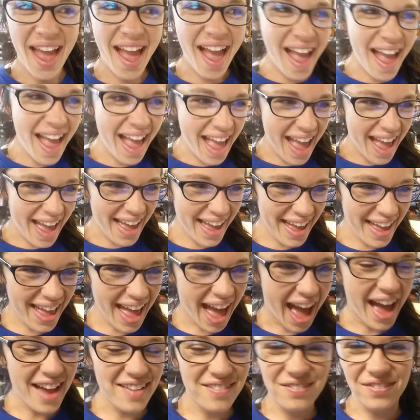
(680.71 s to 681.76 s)

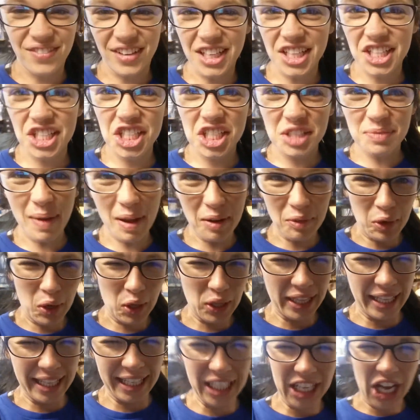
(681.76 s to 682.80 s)
Okay, I finished my
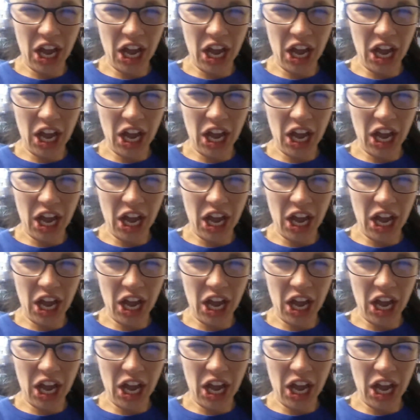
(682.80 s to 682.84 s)
rolling